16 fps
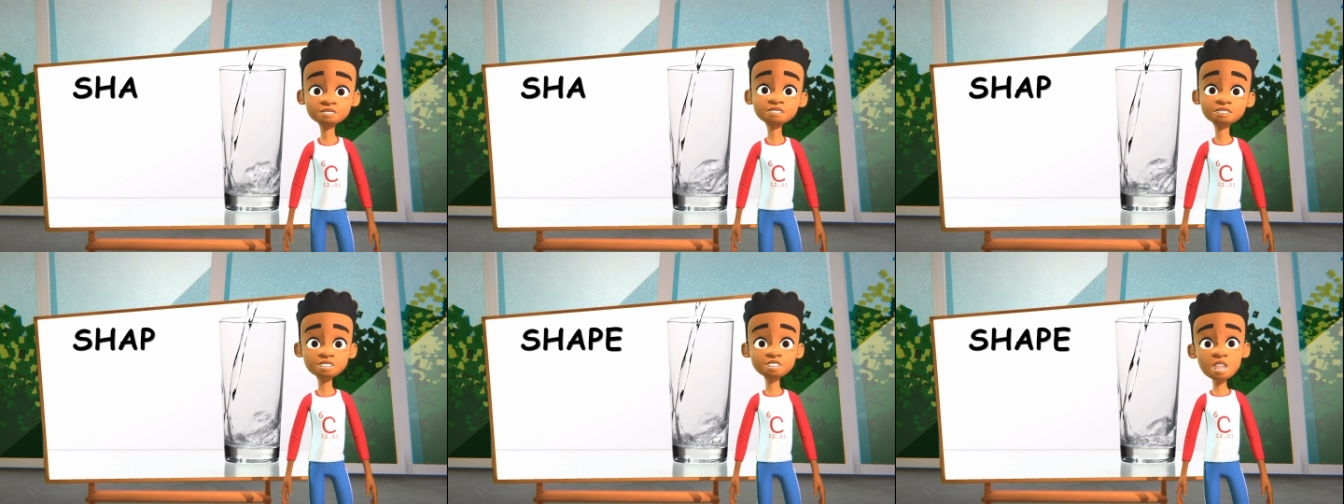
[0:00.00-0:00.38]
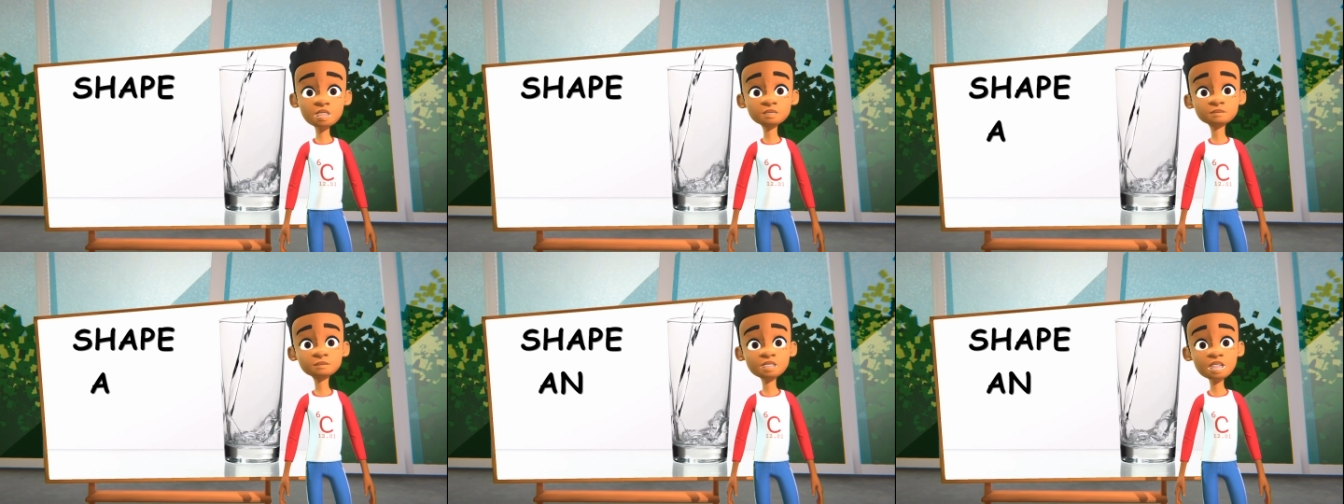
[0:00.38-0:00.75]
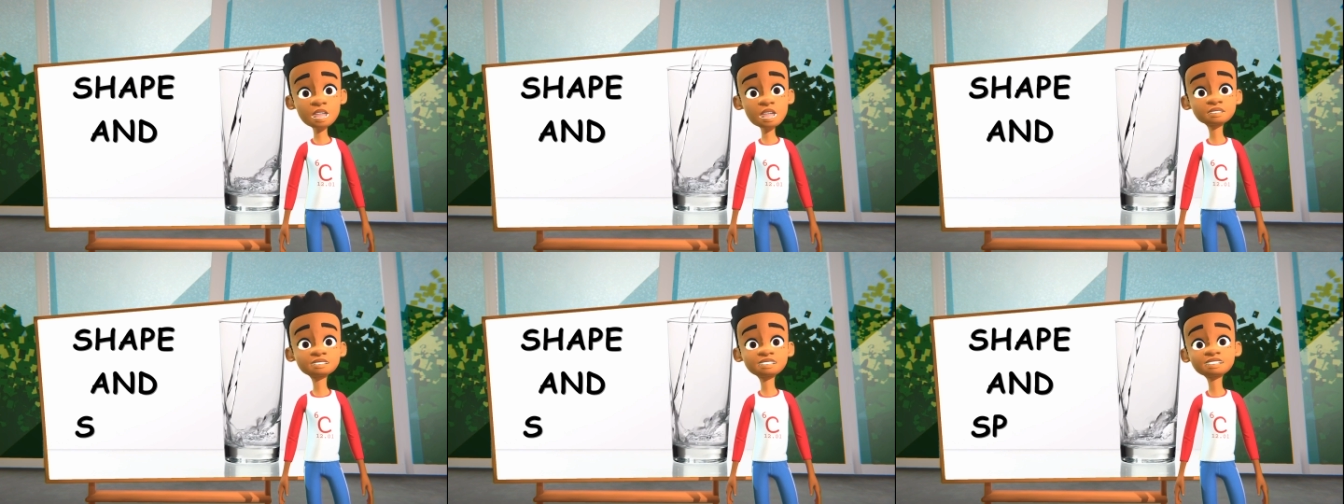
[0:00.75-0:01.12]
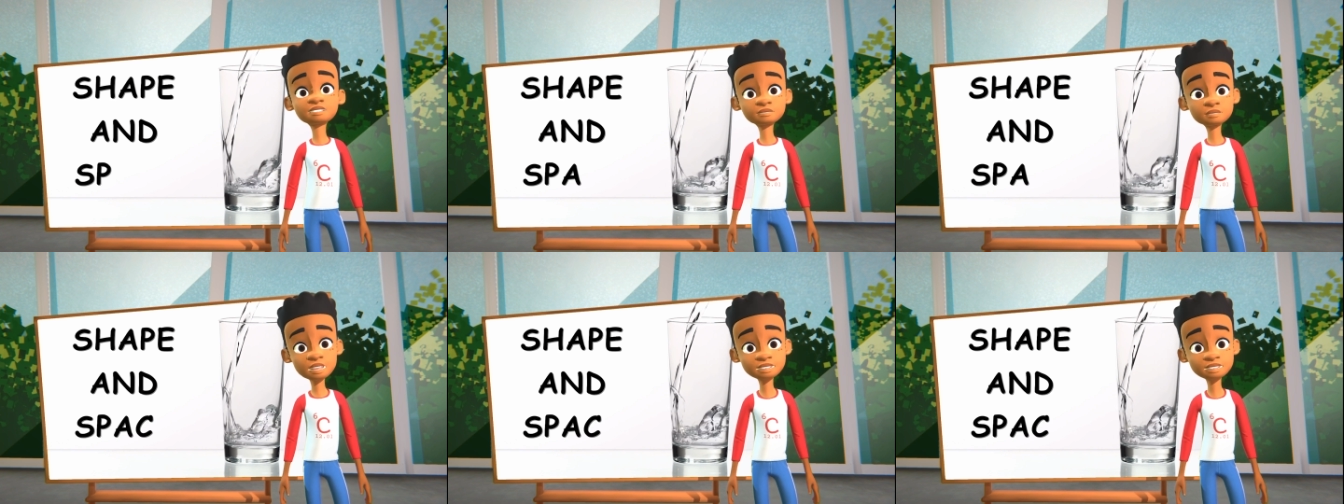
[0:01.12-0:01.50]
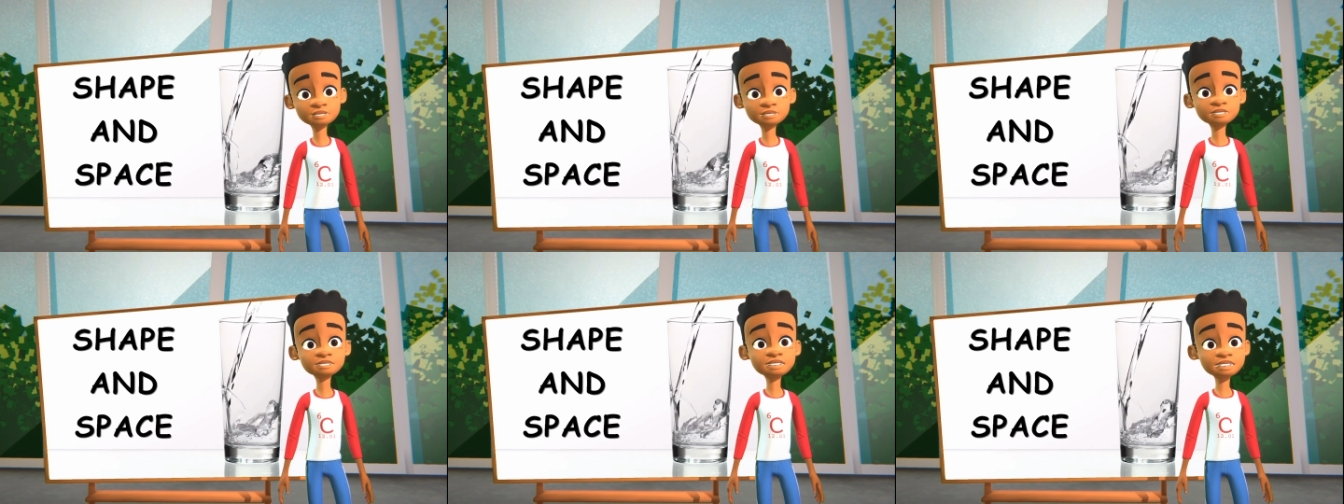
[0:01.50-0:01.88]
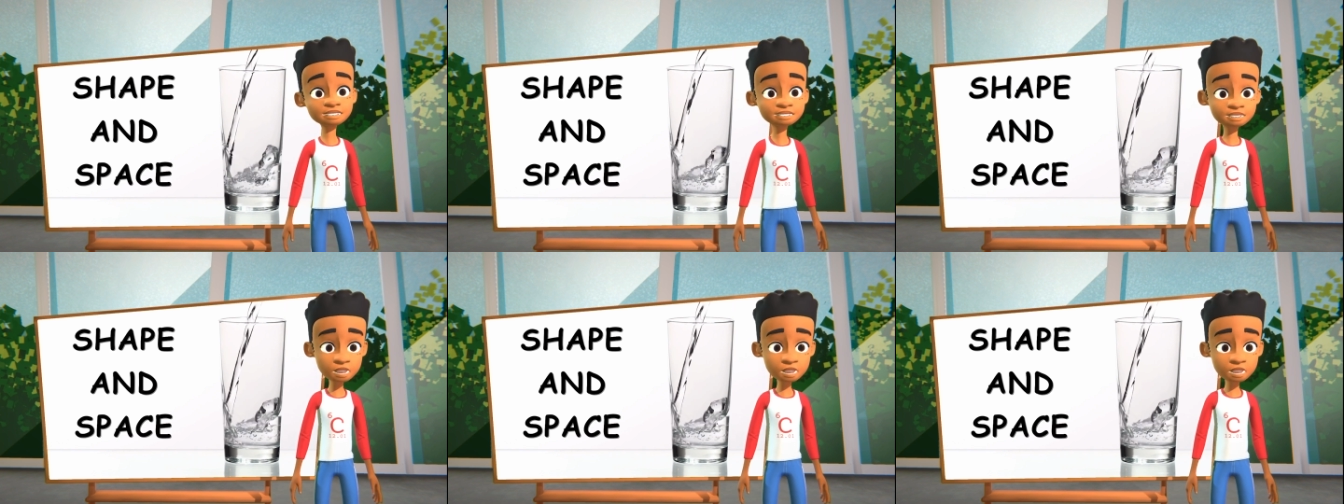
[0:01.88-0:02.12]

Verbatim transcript: is its shape and the space it